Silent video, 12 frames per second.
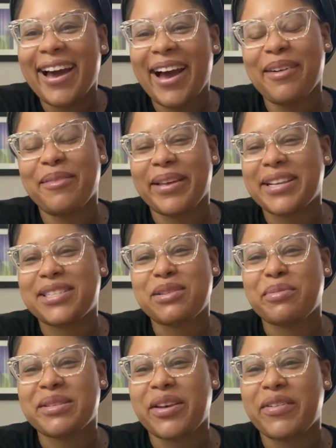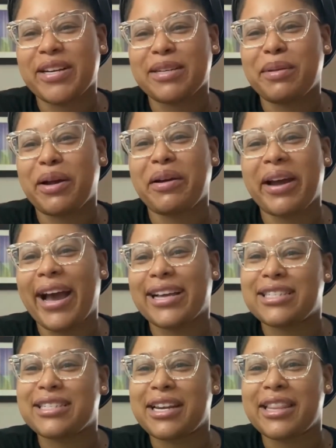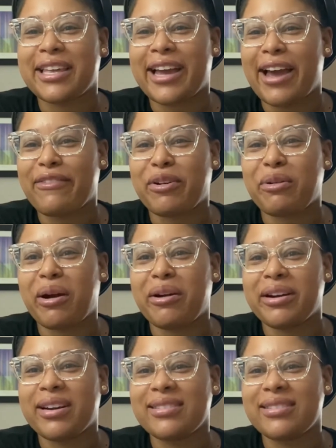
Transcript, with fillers: I'm like super so conscious I'm like, oh God, she's gonna think I have corona.